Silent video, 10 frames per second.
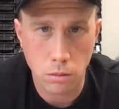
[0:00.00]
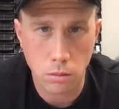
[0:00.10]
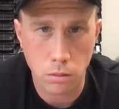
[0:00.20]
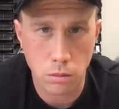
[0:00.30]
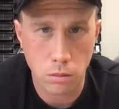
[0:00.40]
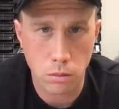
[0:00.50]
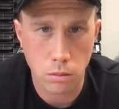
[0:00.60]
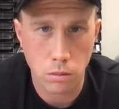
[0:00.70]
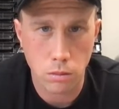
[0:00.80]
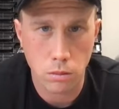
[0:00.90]

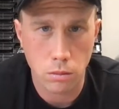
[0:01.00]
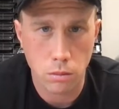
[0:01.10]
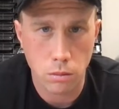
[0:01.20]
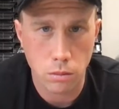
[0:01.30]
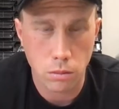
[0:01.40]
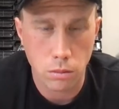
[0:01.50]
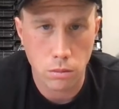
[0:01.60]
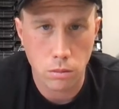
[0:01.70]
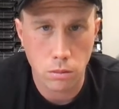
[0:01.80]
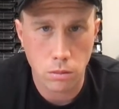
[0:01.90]

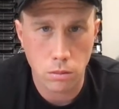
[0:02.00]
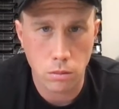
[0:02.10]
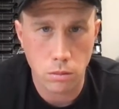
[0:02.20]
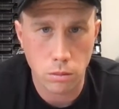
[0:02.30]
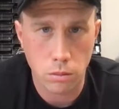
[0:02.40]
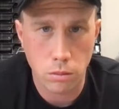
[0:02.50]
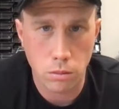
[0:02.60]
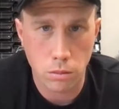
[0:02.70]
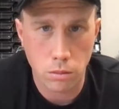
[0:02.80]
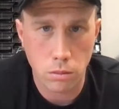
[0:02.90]

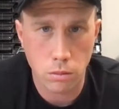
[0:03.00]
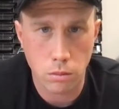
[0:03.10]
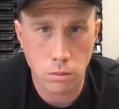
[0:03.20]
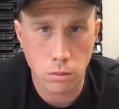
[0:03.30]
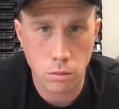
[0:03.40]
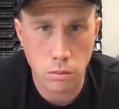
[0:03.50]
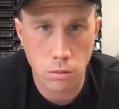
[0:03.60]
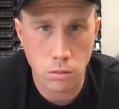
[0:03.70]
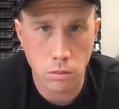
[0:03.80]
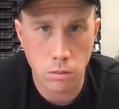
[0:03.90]

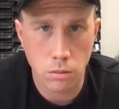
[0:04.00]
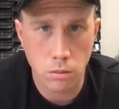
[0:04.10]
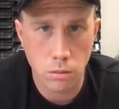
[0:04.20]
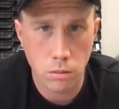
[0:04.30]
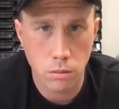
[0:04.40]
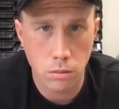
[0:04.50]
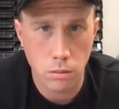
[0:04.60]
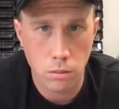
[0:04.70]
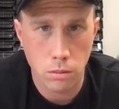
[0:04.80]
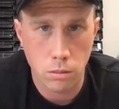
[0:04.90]

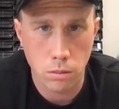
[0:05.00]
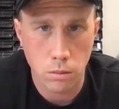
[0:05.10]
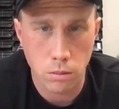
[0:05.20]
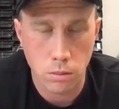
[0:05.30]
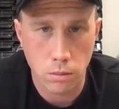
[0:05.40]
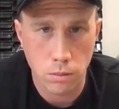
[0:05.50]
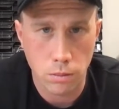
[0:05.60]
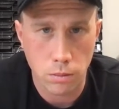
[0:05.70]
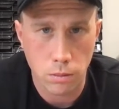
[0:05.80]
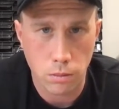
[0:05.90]
The person shown says nothing.